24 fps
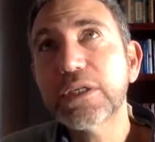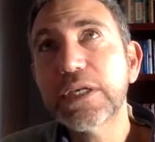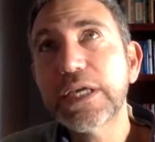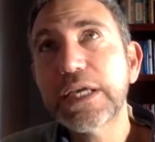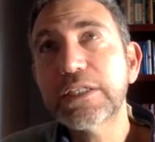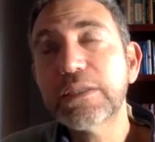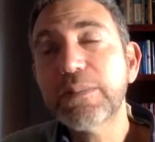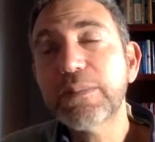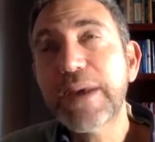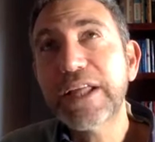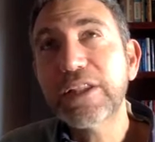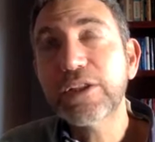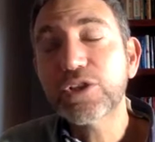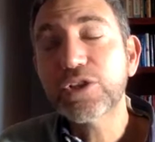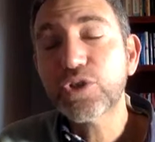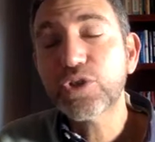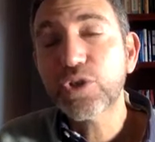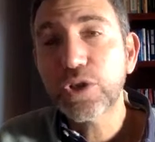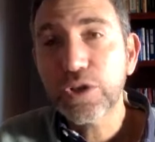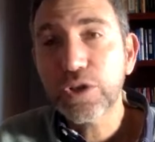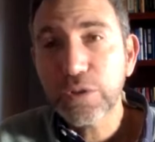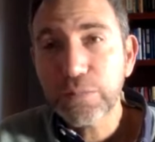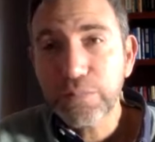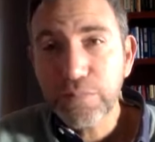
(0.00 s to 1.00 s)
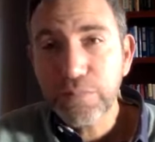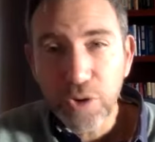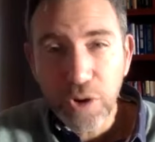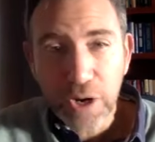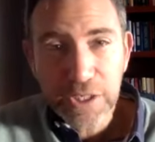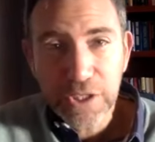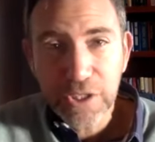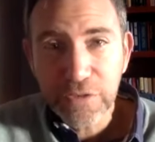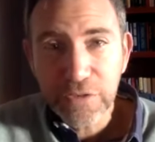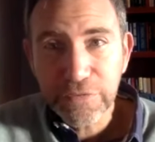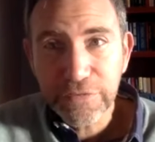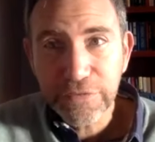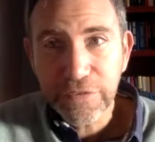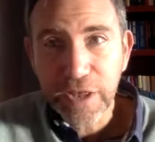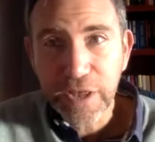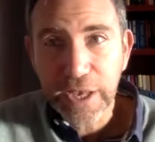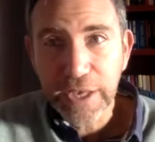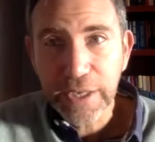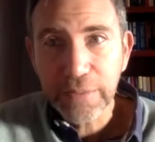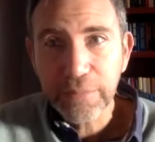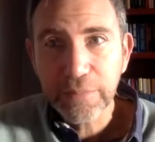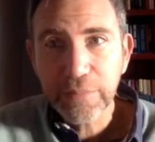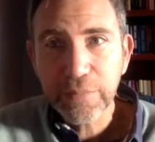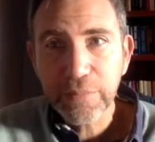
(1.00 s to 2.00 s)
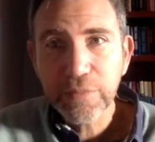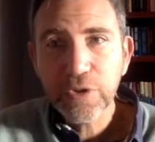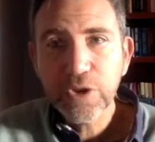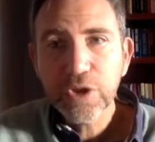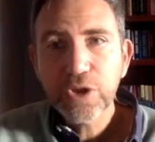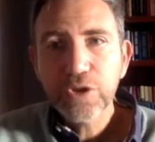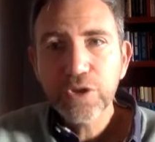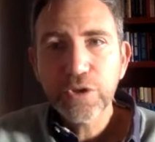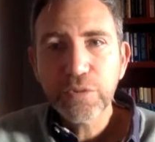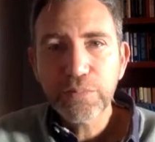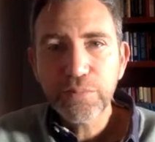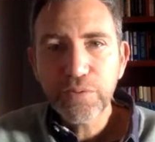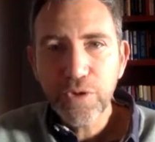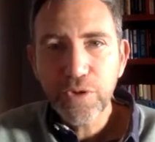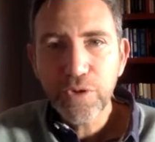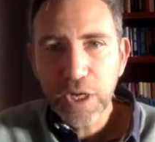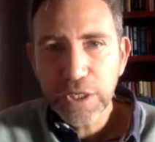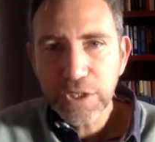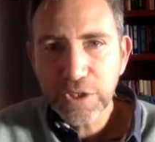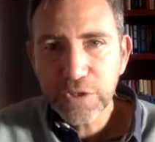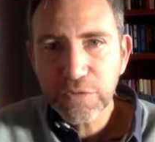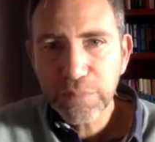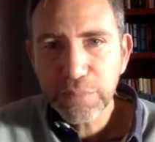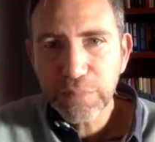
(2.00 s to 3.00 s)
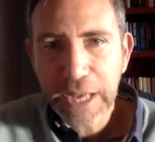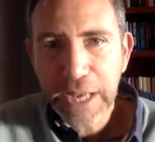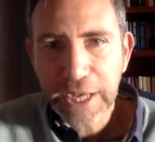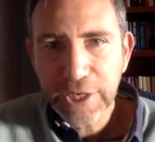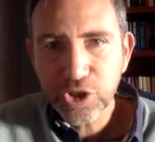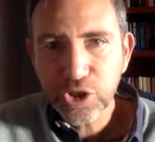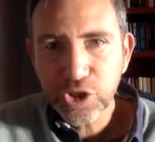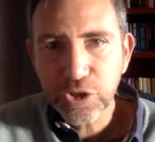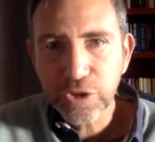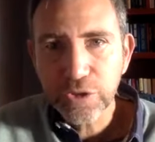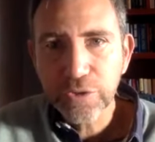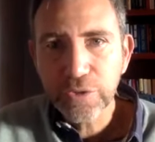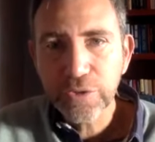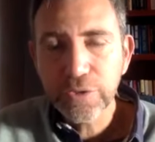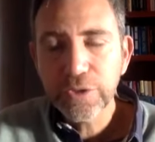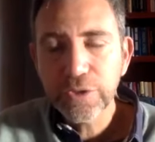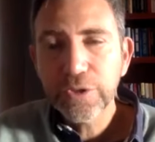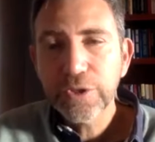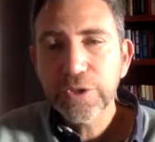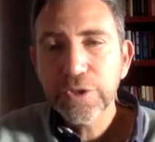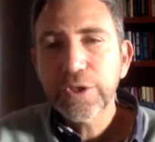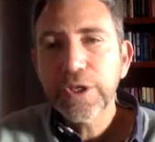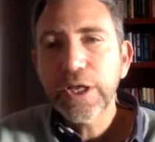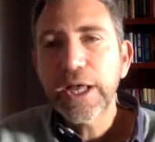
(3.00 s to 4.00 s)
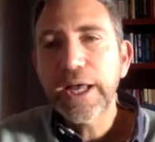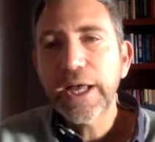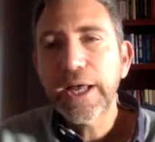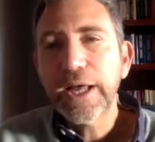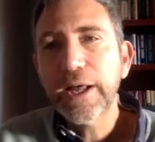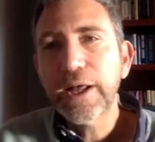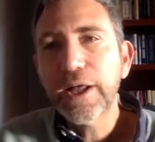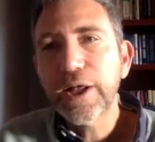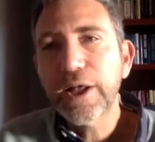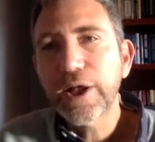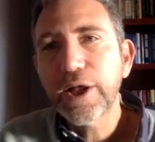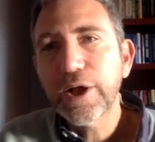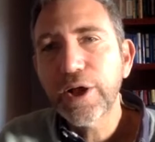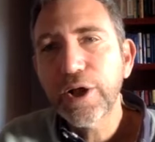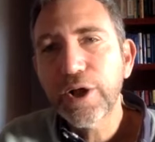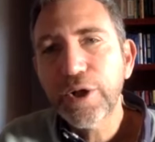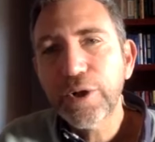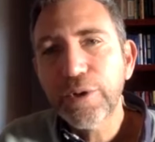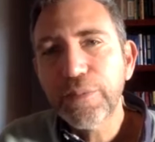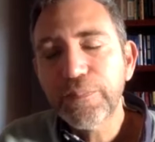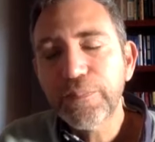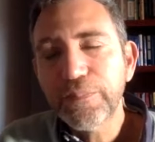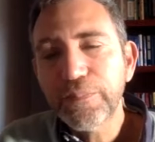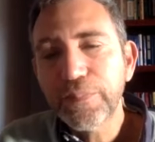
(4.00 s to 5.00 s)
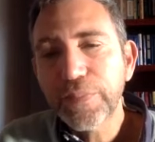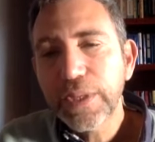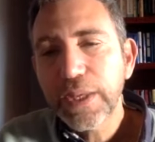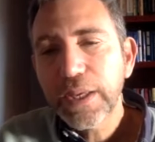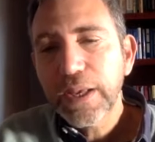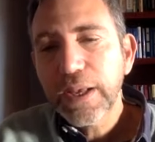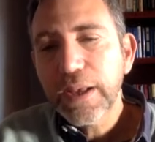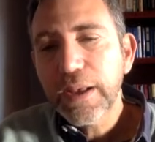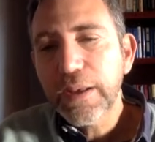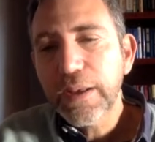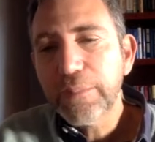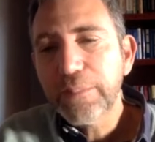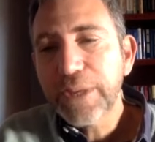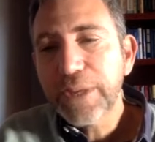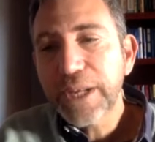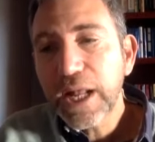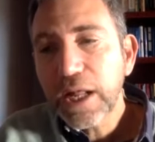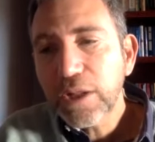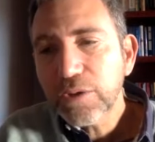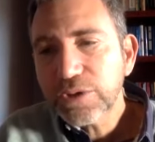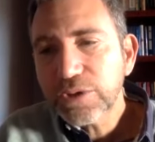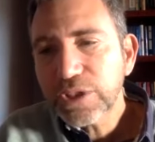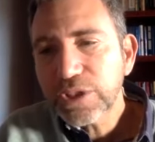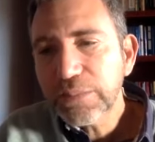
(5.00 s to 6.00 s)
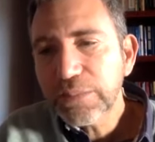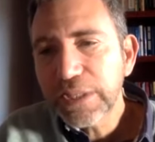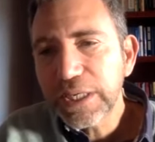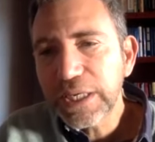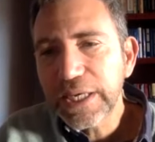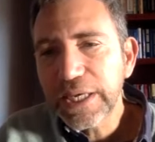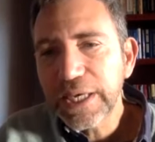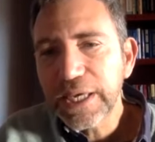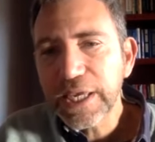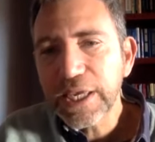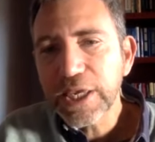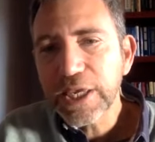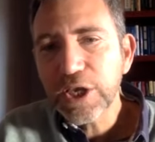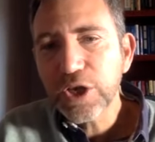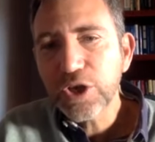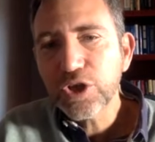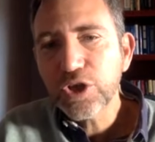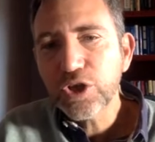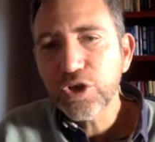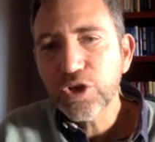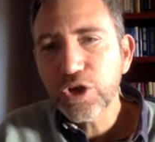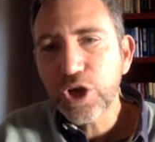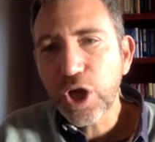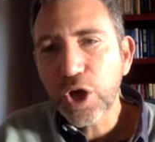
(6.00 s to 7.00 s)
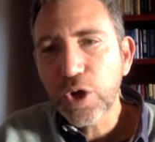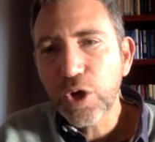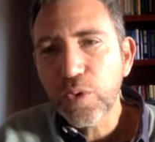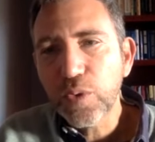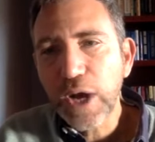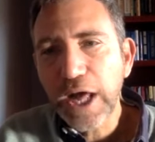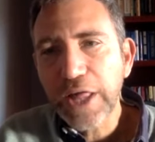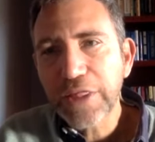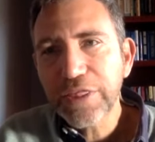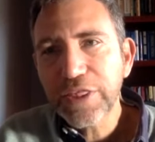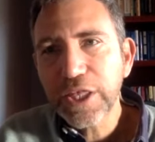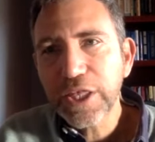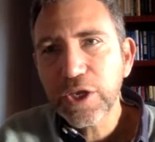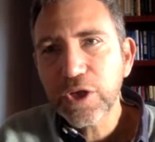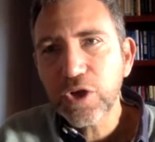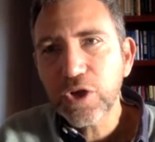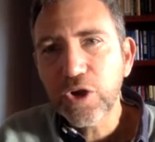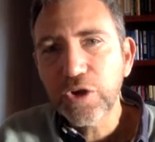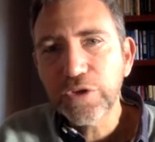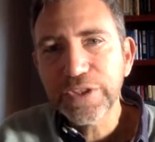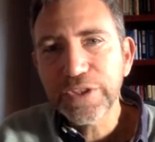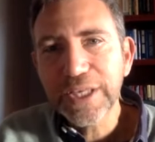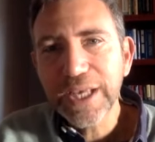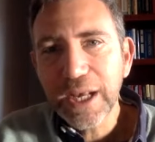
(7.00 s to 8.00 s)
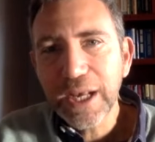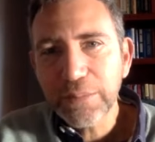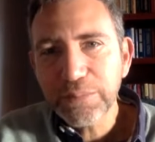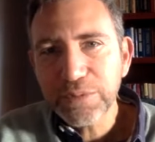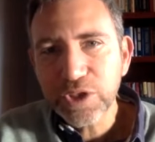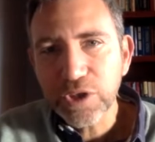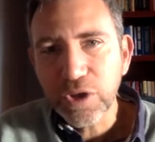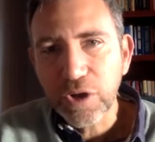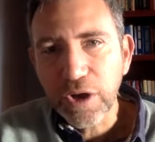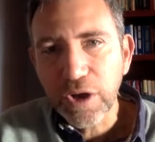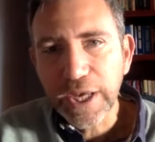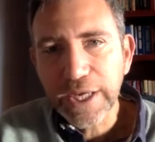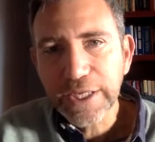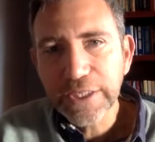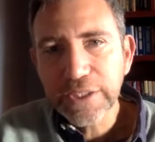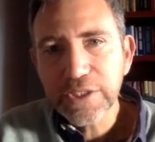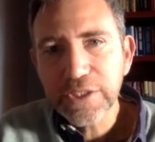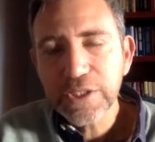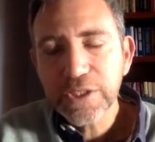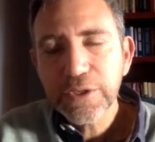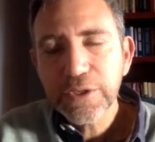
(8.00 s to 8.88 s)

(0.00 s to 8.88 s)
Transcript: it's about the sort of the price of fame, the price of passion. But ultimately, you know, I think on the upside,